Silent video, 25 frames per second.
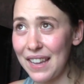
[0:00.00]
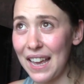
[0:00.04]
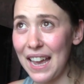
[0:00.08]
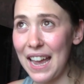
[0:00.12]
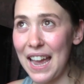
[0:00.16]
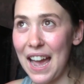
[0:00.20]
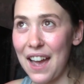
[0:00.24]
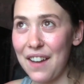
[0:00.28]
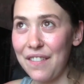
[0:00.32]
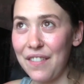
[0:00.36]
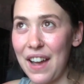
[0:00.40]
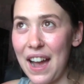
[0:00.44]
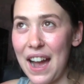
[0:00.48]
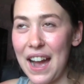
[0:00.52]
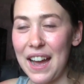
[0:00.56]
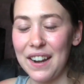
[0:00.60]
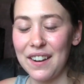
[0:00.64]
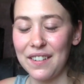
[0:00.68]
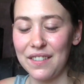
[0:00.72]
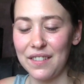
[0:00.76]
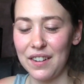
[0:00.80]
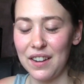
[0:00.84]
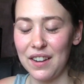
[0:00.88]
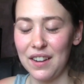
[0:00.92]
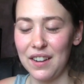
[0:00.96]
I have
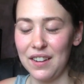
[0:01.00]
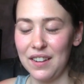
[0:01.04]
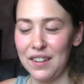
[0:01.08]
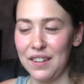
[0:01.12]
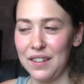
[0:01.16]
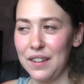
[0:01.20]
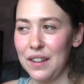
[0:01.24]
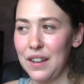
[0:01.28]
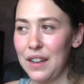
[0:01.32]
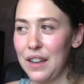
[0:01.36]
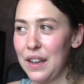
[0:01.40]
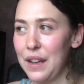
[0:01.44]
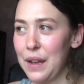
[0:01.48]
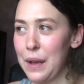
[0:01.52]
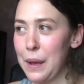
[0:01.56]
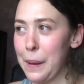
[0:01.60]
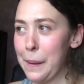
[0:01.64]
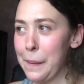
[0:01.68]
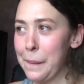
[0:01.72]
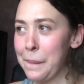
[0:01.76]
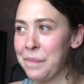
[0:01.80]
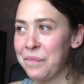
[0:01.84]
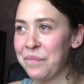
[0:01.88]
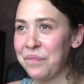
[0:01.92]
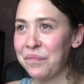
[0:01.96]
had a
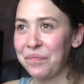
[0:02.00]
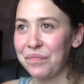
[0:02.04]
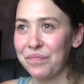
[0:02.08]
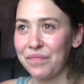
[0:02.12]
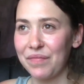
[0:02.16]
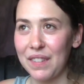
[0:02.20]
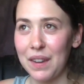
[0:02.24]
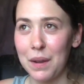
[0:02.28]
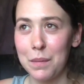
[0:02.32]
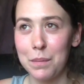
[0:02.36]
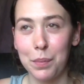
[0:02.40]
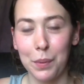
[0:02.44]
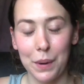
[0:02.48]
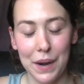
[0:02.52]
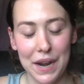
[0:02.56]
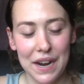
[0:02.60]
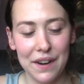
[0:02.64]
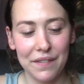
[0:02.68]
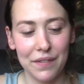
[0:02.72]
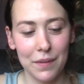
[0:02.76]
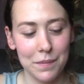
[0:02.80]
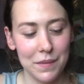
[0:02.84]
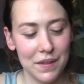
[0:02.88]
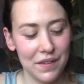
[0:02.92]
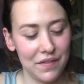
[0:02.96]

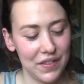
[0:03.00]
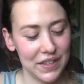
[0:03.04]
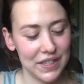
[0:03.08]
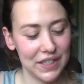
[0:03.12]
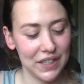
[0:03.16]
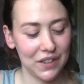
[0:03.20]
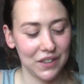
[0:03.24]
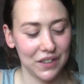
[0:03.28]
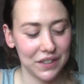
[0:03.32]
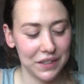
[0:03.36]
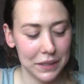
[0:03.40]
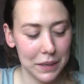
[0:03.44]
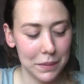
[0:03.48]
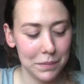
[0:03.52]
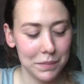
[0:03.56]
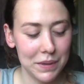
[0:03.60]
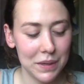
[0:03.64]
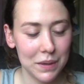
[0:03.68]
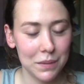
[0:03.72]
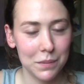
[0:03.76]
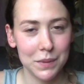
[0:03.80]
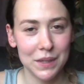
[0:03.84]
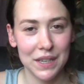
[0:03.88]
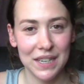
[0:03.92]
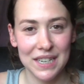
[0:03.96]
break from the physical
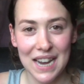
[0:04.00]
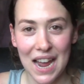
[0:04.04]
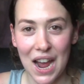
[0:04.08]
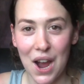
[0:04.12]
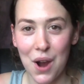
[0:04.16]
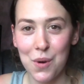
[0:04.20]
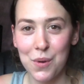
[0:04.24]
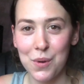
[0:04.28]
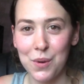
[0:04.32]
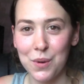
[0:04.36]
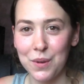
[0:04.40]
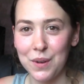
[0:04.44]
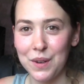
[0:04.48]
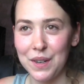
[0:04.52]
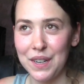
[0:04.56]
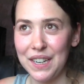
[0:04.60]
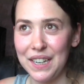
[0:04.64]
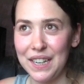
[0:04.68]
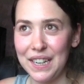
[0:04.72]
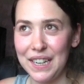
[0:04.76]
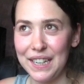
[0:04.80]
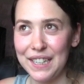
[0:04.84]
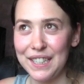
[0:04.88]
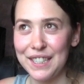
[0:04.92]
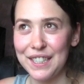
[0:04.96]
symptoms, and now
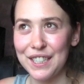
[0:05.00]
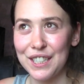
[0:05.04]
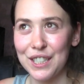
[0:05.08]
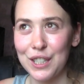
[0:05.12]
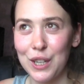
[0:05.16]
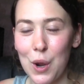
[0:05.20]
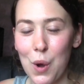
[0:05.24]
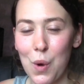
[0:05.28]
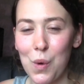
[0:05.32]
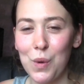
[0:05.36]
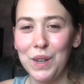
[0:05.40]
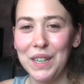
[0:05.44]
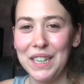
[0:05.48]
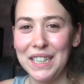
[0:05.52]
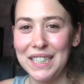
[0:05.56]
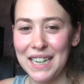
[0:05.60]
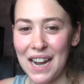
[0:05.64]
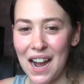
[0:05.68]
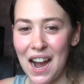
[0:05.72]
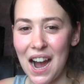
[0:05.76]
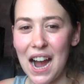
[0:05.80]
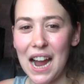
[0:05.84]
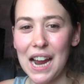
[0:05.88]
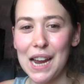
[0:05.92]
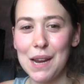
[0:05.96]
it's slowly
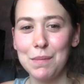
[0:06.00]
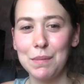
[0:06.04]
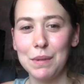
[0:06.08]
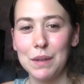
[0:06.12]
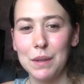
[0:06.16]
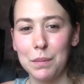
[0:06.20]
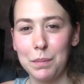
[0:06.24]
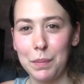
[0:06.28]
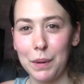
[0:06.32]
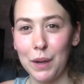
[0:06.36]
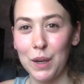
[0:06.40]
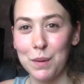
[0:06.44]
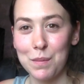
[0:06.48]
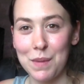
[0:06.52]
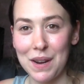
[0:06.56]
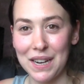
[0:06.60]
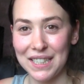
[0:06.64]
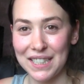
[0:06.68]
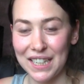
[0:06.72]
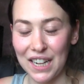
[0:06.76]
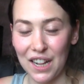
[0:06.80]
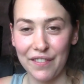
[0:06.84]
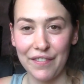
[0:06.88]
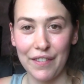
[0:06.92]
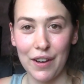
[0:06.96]
time to build
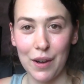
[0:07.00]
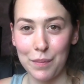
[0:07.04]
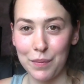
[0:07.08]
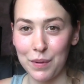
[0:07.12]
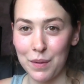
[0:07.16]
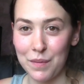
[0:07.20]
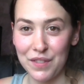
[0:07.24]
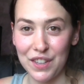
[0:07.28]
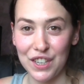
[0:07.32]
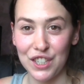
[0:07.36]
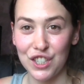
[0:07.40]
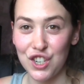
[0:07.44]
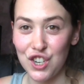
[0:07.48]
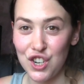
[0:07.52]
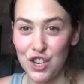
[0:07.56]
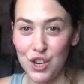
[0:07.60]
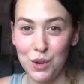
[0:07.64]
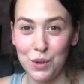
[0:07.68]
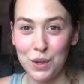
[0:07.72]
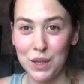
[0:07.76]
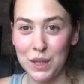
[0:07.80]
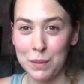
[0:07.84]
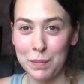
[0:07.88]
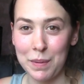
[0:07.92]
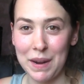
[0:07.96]
myself up from this
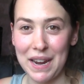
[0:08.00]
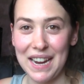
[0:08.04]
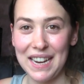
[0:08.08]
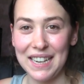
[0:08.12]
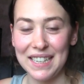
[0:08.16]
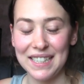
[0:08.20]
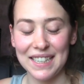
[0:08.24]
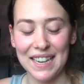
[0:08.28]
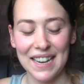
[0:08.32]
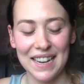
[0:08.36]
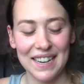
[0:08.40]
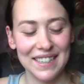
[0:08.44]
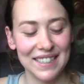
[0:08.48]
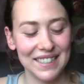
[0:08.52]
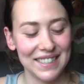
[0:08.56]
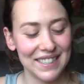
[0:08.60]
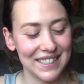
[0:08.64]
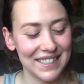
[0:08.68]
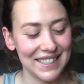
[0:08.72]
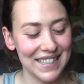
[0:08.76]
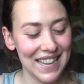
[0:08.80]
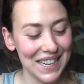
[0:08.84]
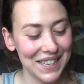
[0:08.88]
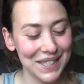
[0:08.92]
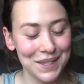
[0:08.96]
new space, and
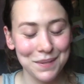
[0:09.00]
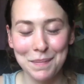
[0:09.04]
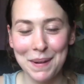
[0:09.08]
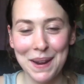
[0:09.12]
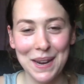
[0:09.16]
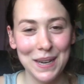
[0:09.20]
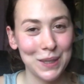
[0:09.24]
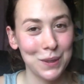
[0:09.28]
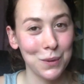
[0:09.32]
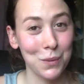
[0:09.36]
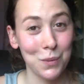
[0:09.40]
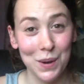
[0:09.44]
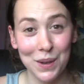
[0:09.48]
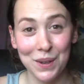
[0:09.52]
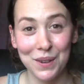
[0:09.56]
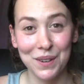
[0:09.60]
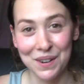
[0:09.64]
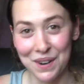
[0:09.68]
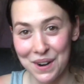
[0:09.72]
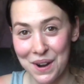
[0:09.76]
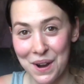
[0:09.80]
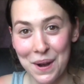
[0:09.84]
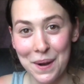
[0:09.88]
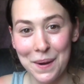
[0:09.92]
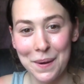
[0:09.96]
that space will
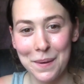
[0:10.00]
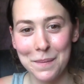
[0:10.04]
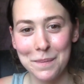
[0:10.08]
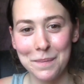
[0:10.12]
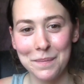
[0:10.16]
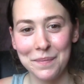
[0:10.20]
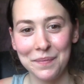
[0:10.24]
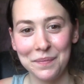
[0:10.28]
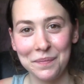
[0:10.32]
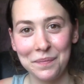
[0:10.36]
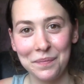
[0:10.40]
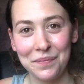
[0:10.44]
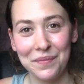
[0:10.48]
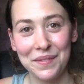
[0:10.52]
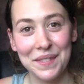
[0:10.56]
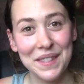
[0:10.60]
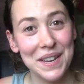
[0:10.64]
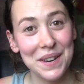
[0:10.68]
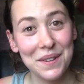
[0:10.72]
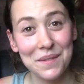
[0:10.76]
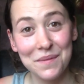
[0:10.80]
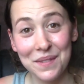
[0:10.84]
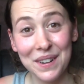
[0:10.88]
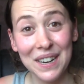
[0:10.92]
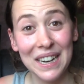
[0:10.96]
come.
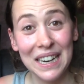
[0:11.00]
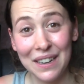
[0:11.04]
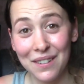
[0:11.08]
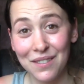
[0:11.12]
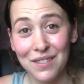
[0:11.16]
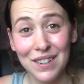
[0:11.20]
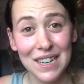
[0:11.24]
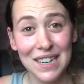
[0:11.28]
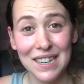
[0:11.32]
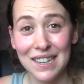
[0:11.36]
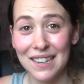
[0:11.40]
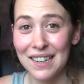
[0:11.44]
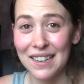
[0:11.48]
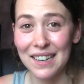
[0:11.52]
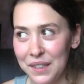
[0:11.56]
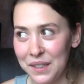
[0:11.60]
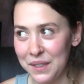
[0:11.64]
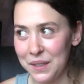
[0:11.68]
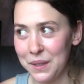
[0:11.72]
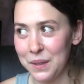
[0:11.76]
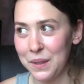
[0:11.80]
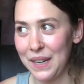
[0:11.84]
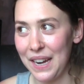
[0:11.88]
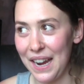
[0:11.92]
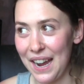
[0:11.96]
It really will.
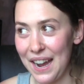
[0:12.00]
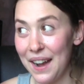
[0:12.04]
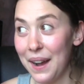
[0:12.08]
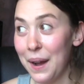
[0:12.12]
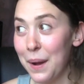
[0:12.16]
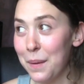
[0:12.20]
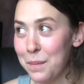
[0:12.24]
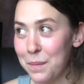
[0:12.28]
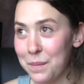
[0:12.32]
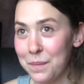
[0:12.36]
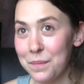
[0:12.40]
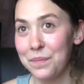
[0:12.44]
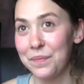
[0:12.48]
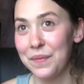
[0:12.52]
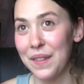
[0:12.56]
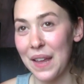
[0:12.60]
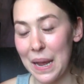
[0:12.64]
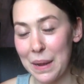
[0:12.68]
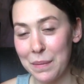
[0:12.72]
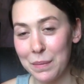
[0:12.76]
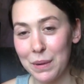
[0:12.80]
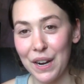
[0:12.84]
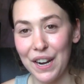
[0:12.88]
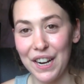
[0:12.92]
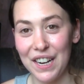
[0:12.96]
So yeah, I'm
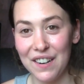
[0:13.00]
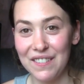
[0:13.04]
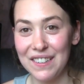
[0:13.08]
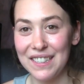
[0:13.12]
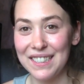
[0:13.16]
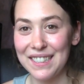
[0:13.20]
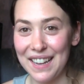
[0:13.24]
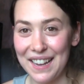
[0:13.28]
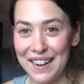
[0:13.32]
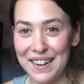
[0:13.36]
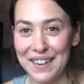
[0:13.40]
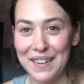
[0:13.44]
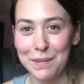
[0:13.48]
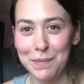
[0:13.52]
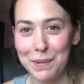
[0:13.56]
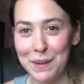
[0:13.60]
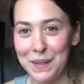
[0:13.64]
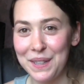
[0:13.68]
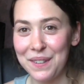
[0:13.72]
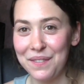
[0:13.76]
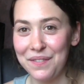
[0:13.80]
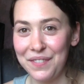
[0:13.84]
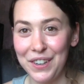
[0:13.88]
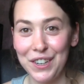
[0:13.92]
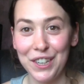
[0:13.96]
kind of excited
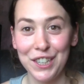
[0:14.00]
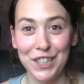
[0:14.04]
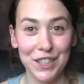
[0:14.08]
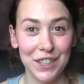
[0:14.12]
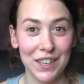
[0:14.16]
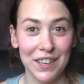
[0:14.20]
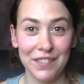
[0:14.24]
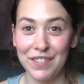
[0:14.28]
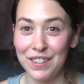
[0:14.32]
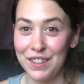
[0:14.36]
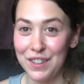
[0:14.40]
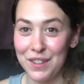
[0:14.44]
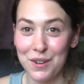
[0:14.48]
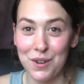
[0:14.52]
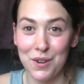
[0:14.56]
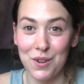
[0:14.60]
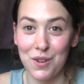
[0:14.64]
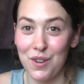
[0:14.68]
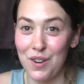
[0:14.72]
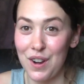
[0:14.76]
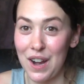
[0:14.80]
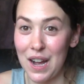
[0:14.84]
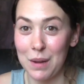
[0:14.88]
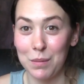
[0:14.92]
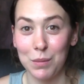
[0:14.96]
about the future, even
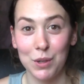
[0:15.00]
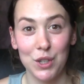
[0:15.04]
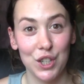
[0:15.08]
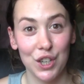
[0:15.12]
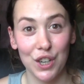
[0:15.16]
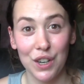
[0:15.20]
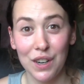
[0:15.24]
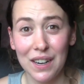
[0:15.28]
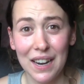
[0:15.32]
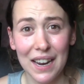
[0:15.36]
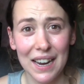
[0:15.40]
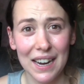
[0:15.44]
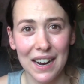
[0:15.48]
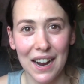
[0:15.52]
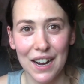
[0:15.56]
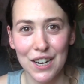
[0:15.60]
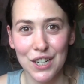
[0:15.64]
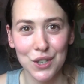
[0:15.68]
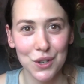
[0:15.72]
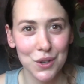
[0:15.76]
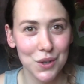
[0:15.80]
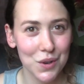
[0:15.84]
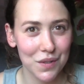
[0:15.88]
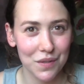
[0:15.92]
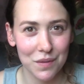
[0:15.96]
though I'm sure, like, I
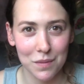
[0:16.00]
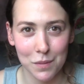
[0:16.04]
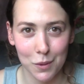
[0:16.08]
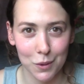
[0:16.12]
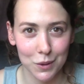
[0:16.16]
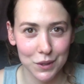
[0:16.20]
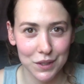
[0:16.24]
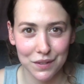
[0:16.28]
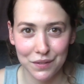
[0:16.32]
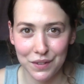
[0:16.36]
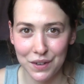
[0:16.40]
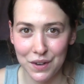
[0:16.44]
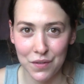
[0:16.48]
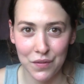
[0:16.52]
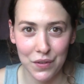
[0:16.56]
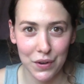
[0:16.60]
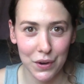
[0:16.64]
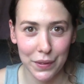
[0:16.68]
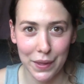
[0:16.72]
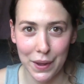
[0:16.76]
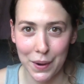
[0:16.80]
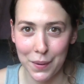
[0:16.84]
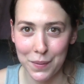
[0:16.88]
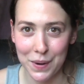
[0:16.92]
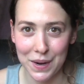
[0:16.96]
don't know if most of you
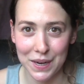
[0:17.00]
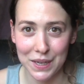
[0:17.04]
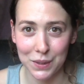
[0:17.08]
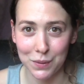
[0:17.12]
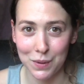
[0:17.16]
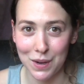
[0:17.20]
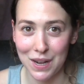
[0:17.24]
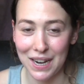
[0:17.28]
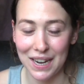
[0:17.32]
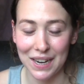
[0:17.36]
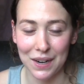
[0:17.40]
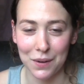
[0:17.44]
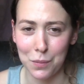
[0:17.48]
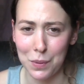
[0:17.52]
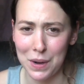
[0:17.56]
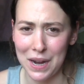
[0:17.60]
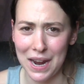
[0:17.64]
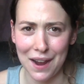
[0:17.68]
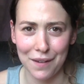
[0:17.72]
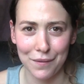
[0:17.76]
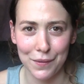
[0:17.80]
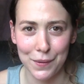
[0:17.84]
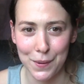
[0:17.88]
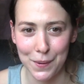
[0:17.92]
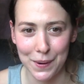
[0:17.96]
feel that way as well. Like, we
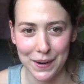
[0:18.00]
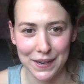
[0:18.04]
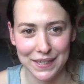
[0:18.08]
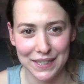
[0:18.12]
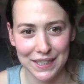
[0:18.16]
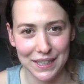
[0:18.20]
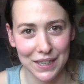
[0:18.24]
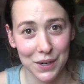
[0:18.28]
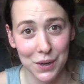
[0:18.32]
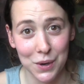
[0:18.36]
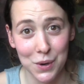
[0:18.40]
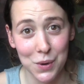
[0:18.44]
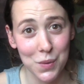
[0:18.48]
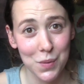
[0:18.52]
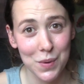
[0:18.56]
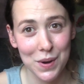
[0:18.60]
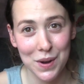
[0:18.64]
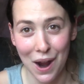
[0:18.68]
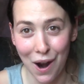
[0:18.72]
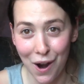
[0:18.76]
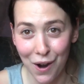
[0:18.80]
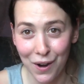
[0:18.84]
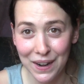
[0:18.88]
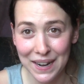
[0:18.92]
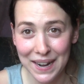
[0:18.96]
have no idea who
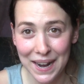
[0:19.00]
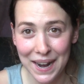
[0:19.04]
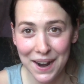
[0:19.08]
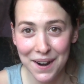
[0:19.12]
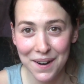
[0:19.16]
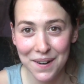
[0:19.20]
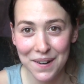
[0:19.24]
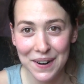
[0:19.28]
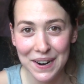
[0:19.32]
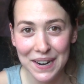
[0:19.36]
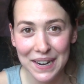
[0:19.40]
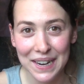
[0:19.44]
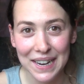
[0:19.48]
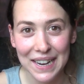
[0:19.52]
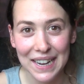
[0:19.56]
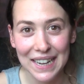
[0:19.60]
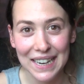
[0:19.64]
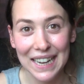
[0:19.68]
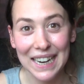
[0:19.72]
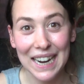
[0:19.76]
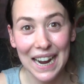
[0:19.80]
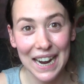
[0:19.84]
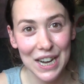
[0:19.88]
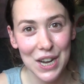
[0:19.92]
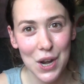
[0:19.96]
we are now.
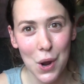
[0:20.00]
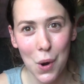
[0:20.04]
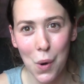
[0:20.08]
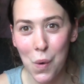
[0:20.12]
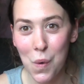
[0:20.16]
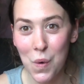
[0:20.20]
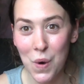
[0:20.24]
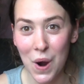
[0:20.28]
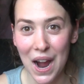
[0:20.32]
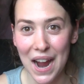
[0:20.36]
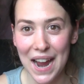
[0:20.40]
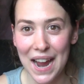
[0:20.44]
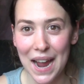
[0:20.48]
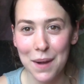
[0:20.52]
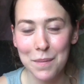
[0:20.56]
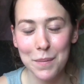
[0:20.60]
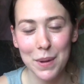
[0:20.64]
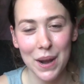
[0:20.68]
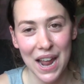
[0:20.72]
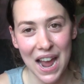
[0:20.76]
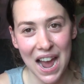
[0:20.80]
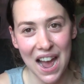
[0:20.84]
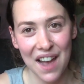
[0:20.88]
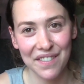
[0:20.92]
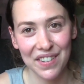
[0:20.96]
Like, I know who I am,
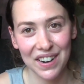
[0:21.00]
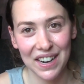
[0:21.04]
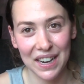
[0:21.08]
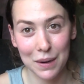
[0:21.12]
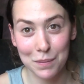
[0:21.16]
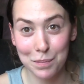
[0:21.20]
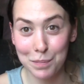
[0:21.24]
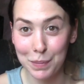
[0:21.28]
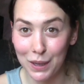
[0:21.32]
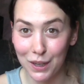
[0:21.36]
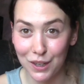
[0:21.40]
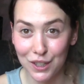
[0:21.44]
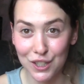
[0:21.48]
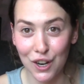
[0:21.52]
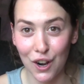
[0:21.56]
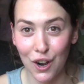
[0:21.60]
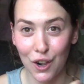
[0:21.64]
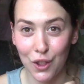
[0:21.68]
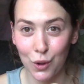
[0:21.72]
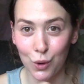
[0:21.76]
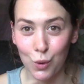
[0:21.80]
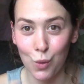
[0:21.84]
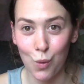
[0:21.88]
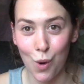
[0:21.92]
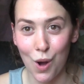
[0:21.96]
but I haven't like built
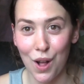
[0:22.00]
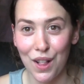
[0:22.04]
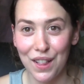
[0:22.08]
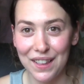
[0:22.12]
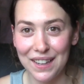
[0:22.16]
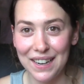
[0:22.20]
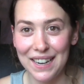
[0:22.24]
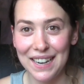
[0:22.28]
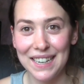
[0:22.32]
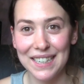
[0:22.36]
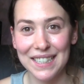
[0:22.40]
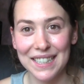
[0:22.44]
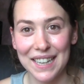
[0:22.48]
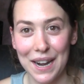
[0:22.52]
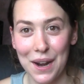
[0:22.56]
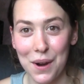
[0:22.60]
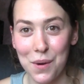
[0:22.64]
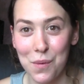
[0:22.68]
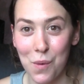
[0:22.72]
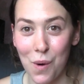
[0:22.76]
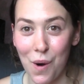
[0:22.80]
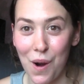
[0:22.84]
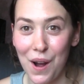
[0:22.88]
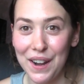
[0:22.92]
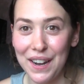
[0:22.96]
all the qualities that I
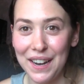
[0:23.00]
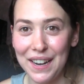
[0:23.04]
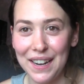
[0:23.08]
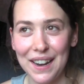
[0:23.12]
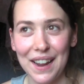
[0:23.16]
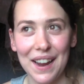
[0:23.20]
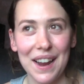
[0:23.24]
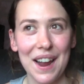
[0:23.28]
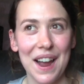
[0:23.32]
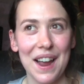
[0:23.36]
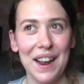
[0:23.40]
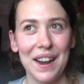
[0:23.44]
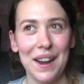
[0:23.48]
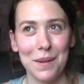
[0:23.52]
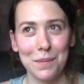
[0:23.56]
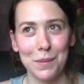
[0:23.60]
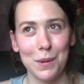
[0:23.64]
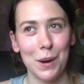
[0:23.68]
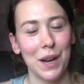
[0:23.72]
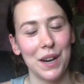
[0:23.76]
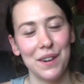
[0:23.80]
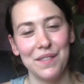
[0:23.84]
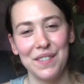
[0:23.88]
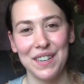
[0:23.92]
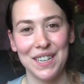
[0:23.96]
want, and I'm
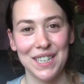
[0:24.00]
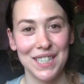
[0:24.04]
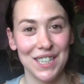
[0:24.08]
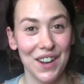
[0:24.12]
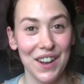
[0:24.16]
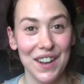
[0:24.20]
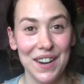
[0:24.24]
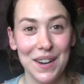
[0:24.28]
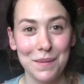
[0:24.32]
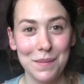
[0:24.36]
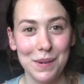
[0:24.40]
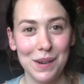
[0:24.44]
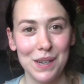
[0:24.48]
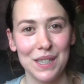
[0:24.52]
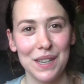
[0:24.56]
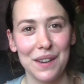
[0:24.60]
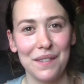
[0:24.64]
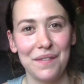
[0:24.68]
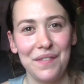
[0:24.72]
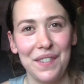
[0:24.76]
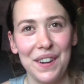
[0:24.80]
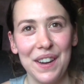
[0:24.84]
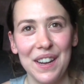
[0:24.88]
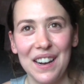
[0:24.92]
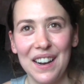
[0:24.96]
kind of excited because I
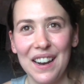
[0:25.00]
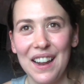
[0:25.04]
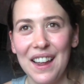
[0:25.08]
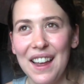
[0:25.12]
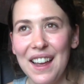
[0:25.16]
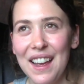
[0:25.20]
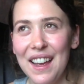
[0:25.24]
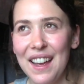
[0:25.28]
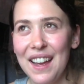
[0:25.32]
feel